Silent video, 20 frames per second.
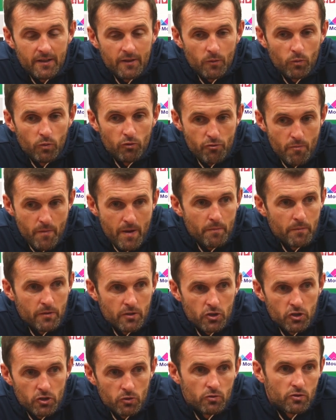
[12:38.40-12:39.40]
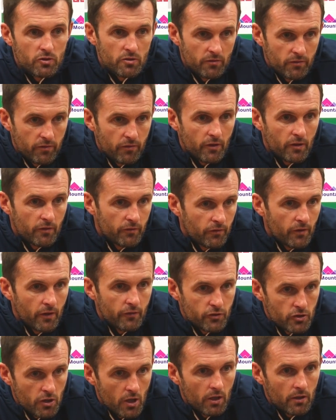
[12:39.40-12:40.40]
we'll remember the shoots of
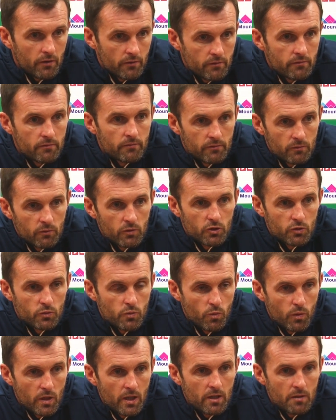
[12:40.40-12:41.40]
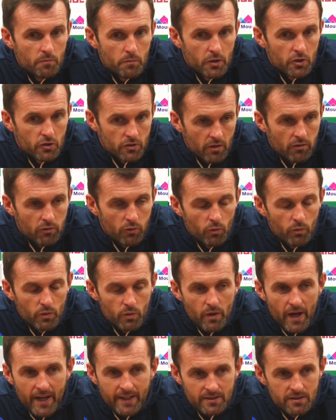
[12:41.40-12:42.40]
Charlton, because we will, because I thought we
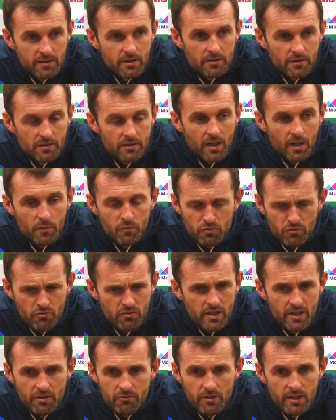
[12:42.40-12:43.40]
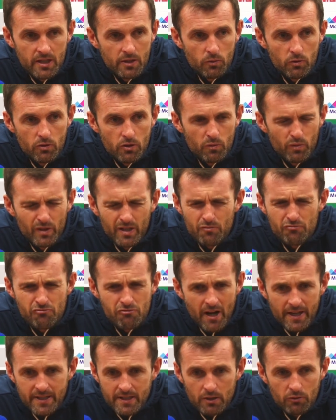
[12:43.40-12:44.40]
were excellent at times. We really, really were. We came
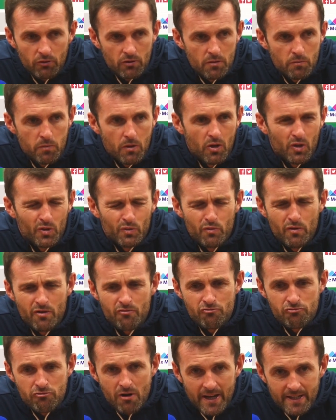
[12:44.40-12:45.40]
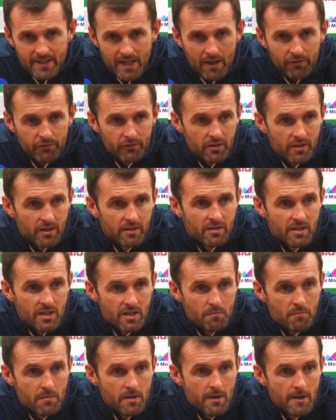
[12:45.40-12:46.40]
right out of the block. We went right after the
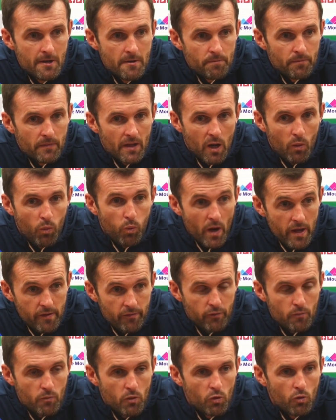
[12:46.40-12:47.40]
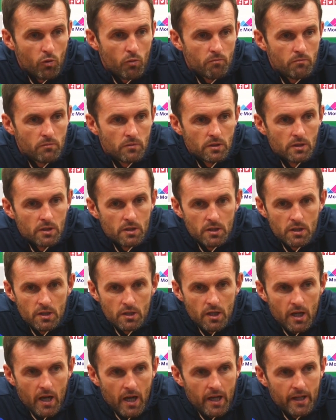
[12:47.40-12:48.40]
team, away from home,
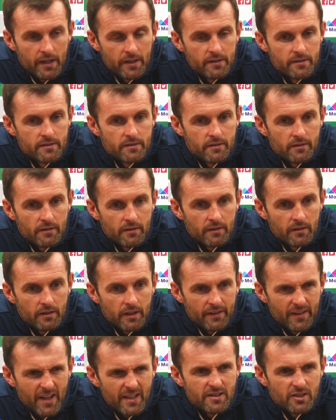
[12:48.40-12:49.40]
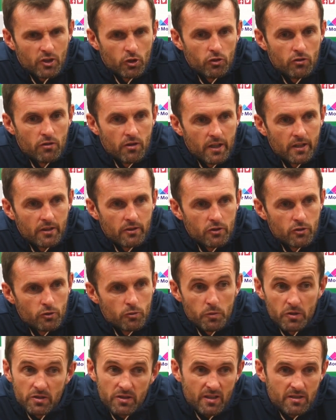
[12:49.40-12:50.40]
and that's a good thing to do,
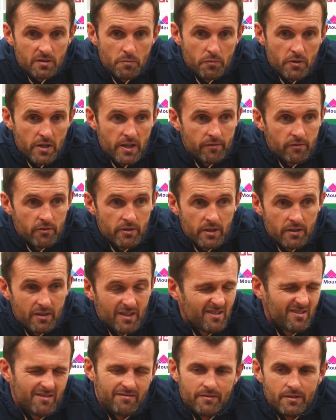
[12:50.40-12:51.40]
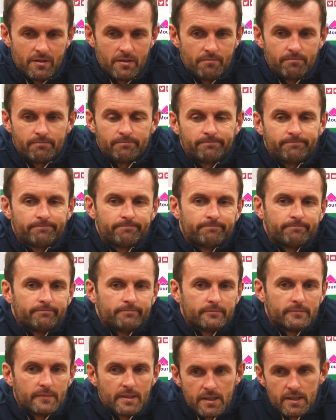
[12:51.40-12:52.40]
because that's a bravery. It's
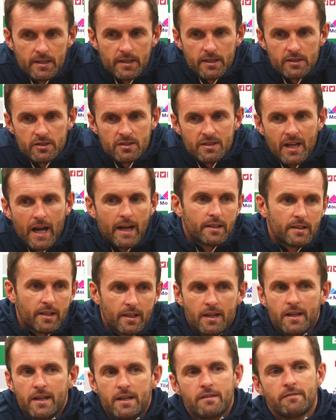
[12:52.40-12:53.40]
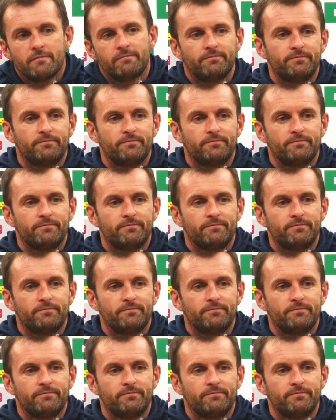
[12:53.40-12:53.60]
tactically